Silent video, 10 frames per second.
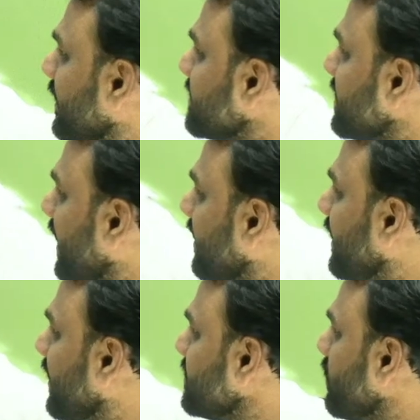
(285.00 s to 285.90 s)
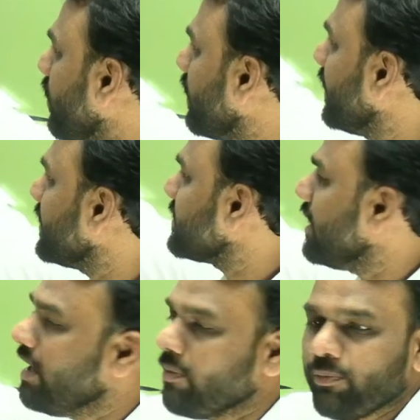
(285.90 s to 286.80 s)
SAARC countries or it is
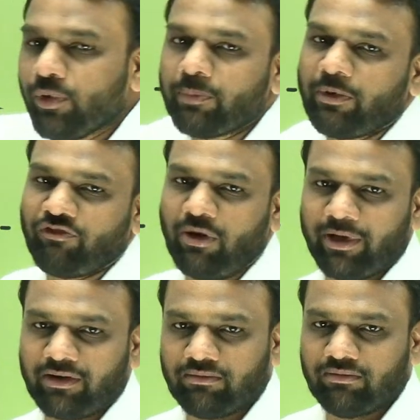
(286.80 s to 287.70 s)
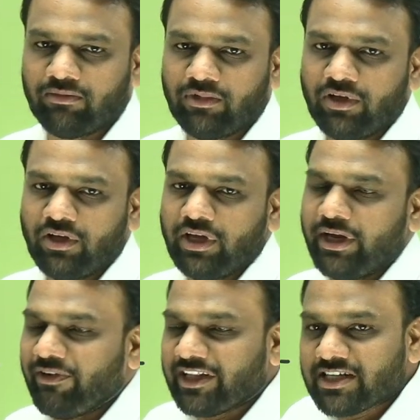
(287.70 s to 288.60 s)
the poor performer.
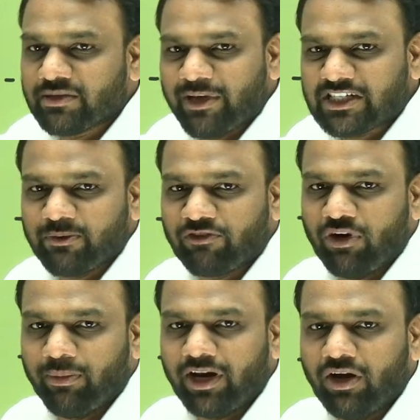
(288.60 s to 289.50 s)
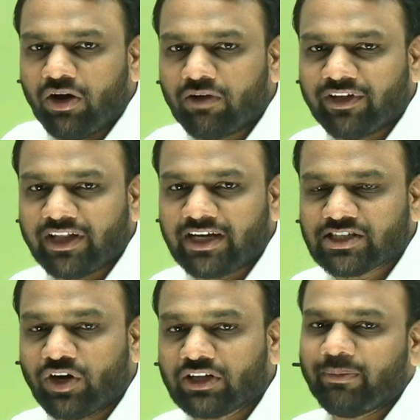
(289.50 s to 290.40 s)
Whether it is the best performer or whether it is
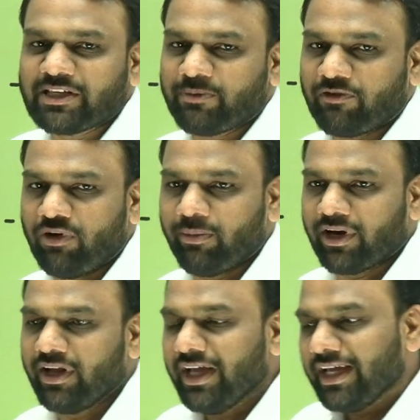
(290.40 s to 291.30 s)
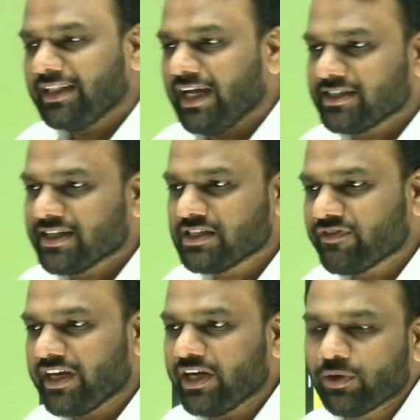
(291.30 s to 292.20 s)
not the best performer. In that sense,
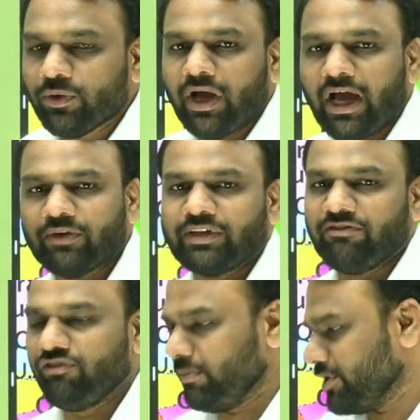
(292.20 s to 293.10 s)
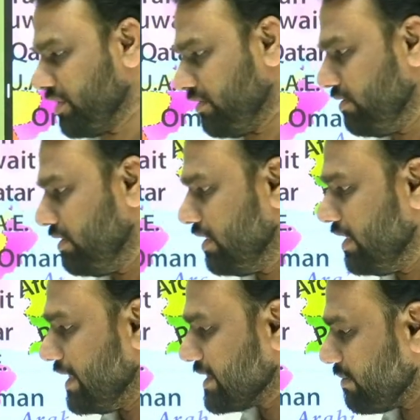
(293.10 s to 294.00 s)
we need to have the information.
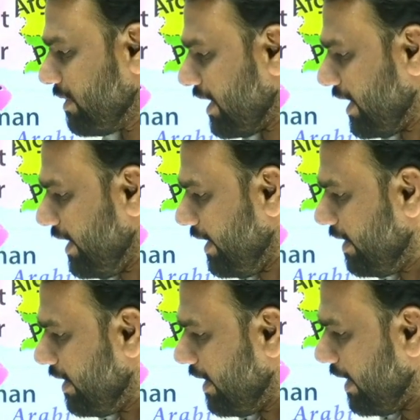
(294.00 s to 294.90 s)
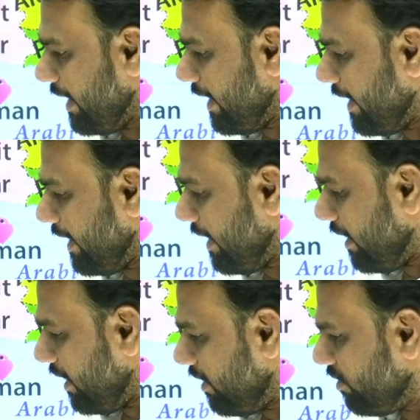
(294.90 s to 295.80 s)
Similarly,
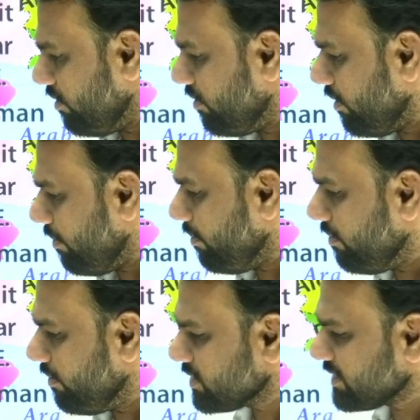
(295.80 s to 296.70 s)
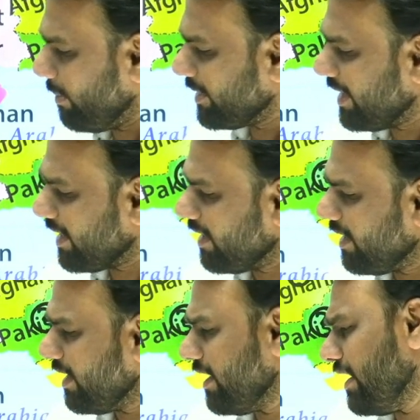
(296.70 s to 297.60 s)
some
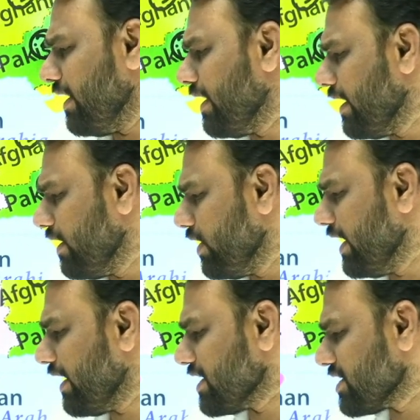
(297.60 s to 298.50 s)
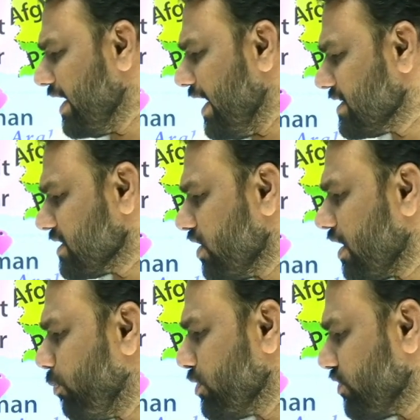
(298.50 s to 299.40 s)
other international indices or
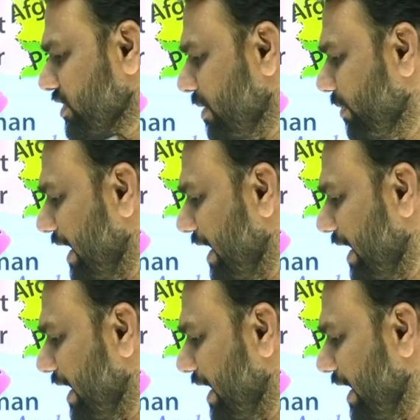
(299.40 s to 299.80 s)
reports. For example,